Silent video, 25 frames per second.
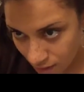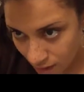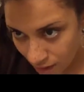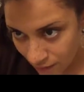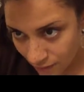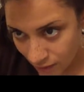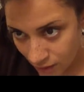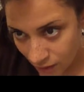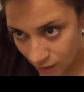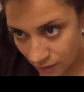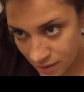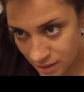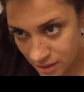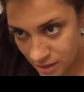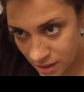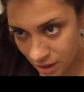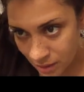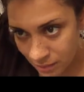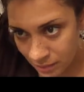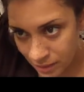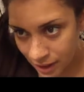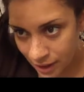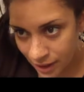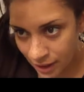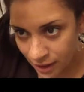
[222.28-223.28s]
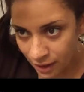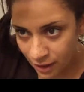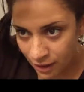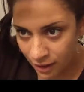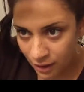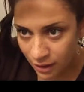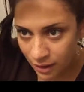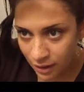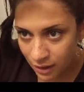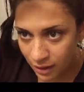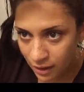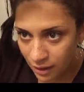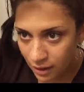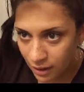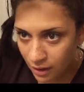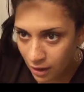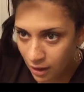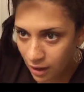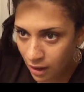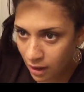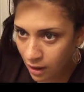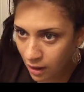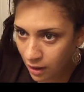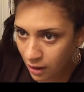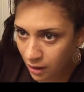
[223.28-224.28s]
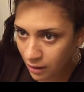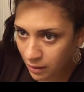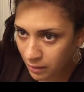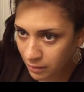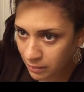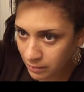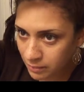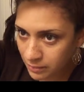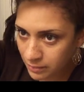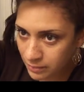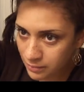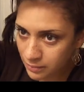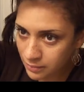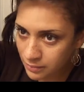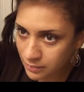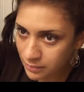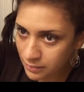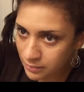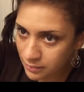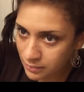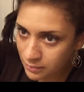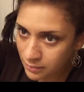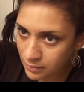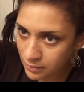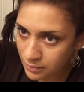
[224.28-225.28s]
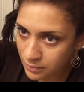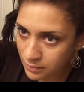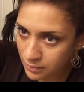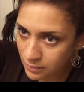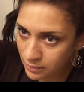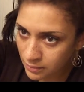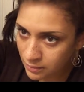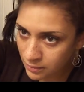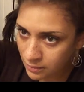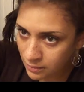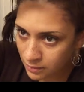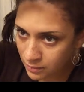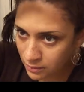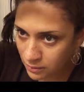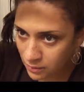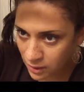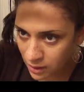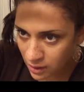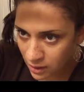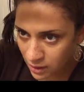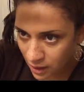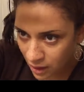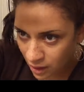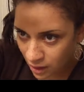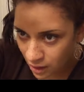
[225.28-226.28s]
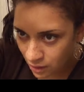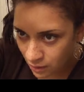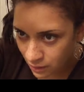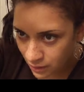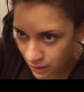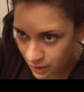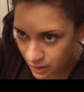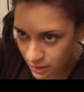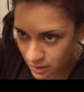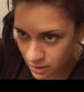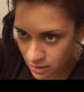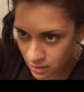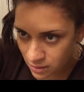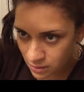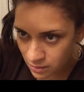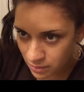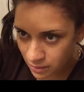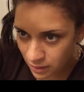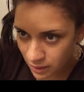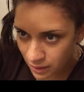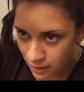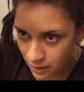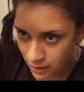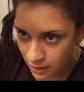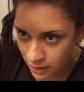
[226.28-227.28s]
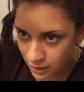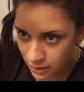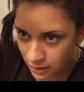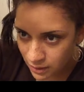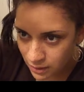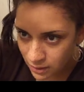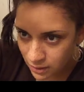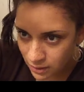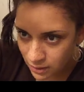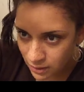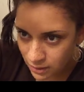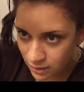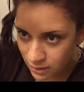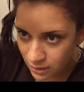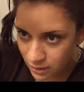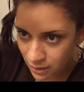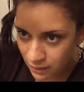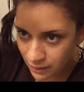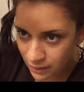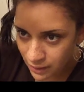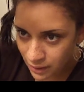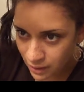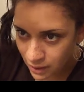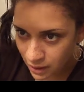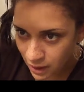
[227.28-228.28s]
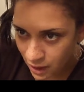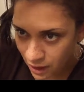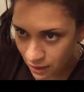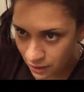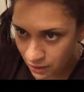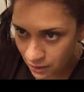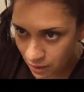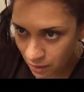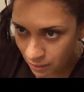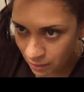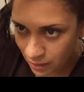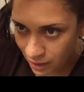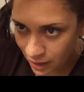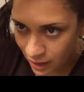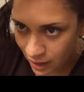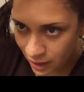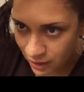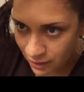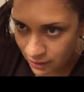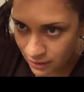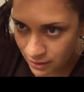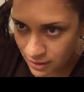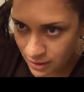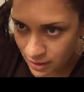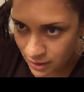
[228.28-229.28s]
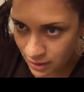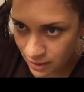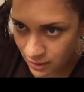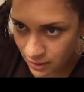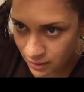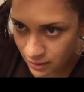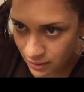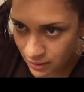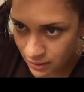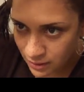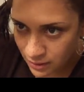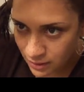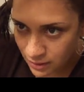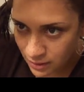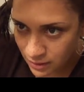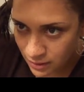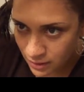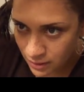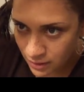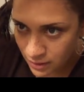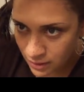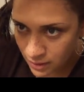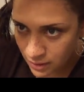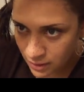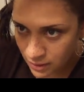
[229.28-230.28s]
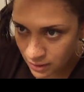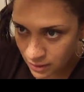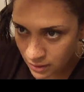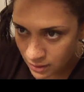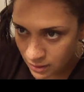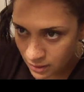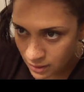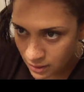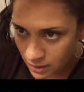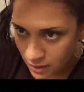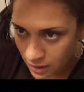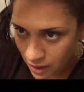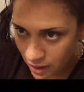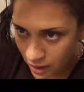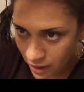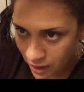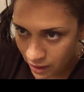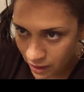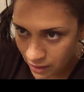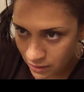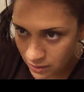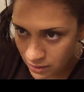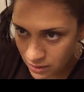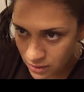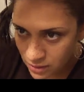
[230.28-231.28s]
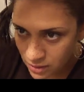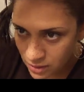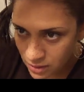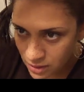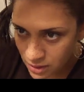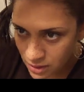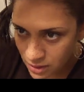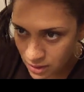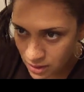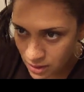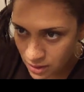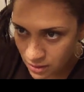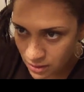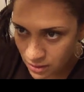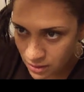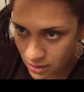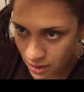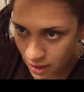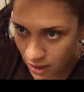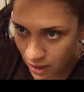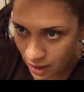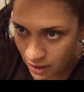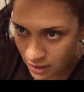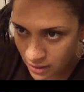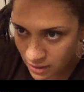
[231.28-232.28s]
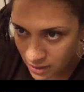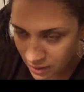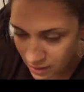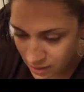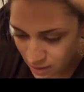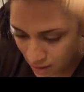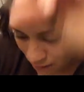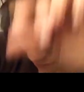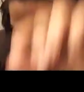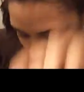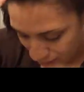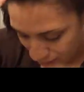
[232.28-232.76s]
I've always cut my hair. Not always, but a lot throughout my life. So I have just these scissors that I just have